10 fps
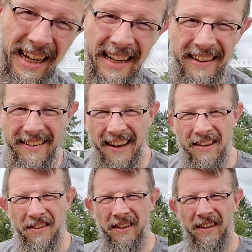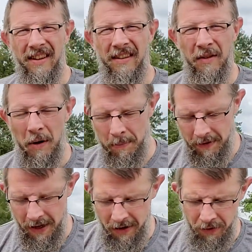This has the
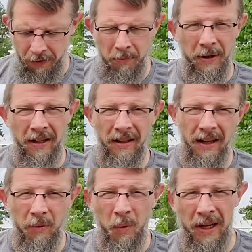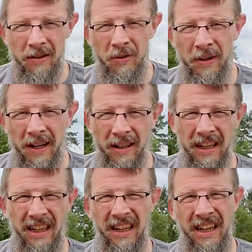reputation for being like way too
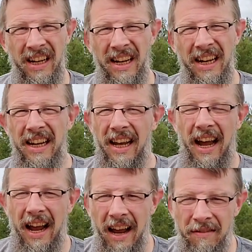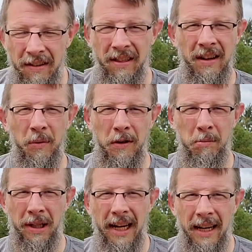deadly. Everything with a
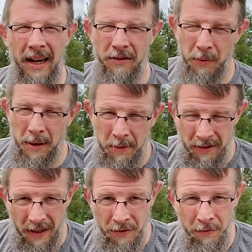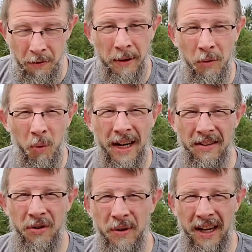blade has a reputation for being way
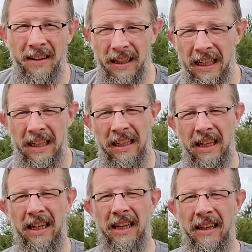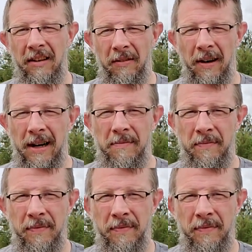too deadly, right?